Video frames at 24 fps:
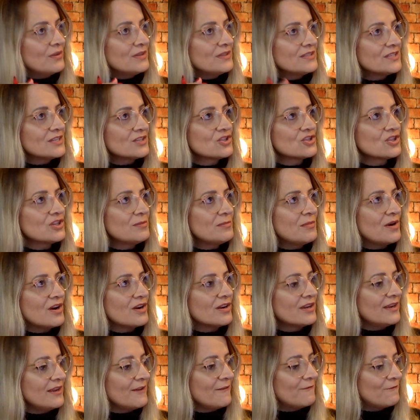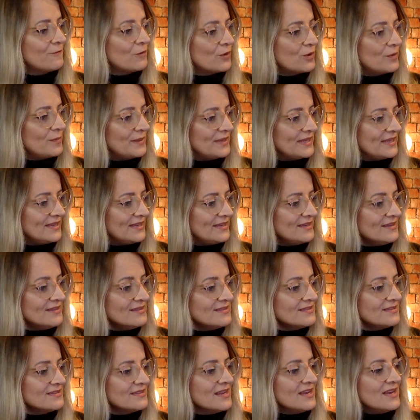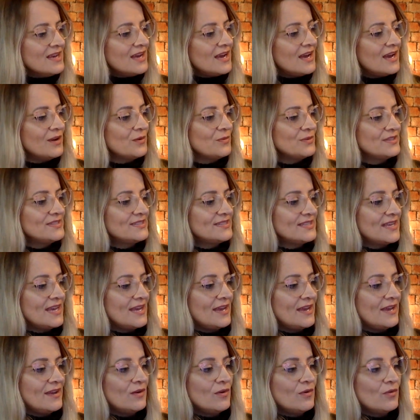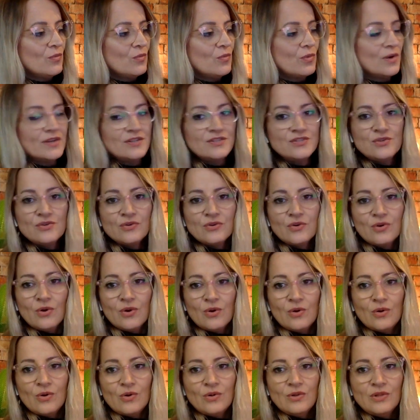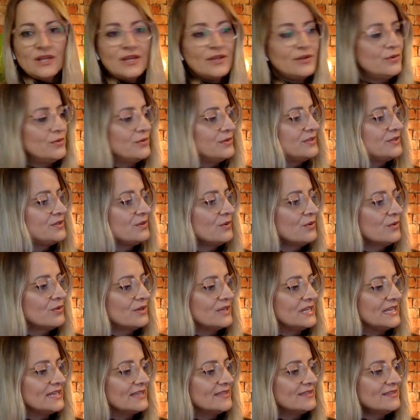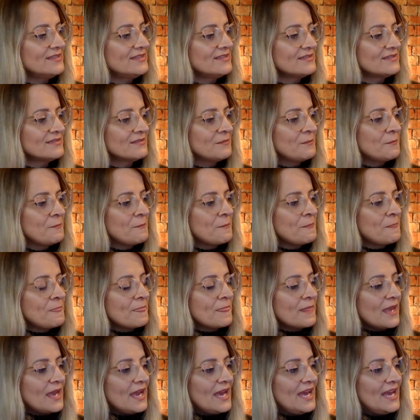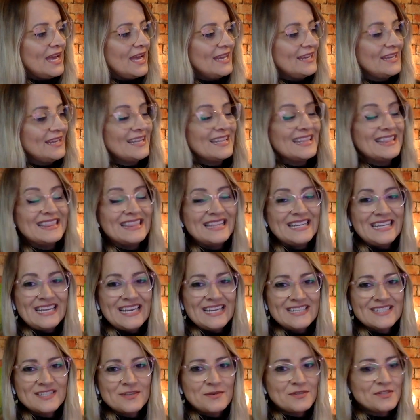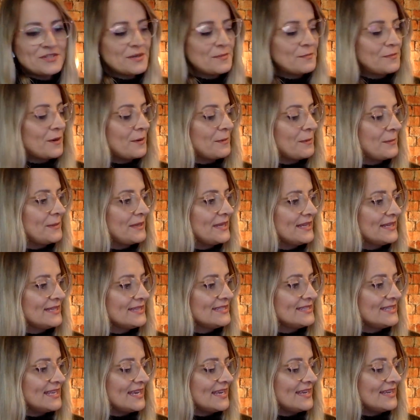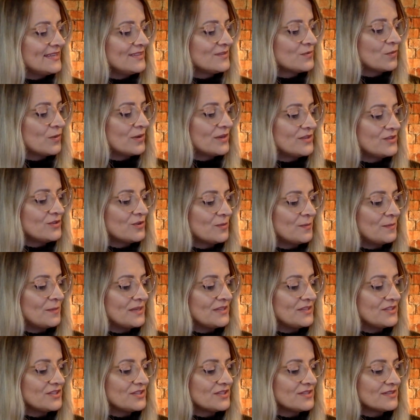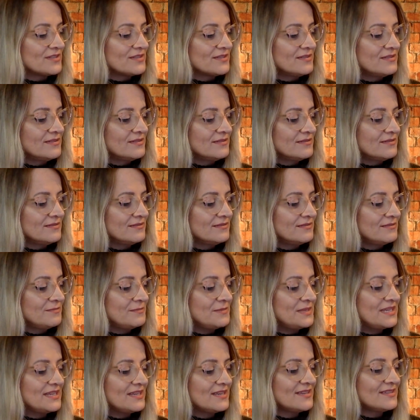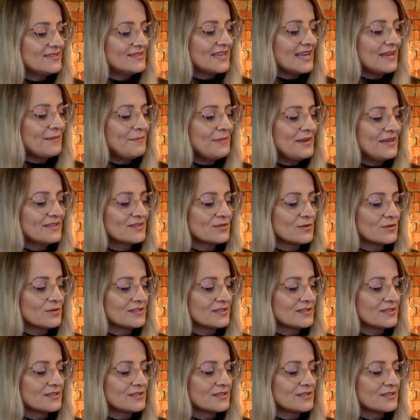digital marketing for beginners, I would say, what is your goal and who is your audience? And the next question I'm probably going to say is, what is your budget? Because that makes all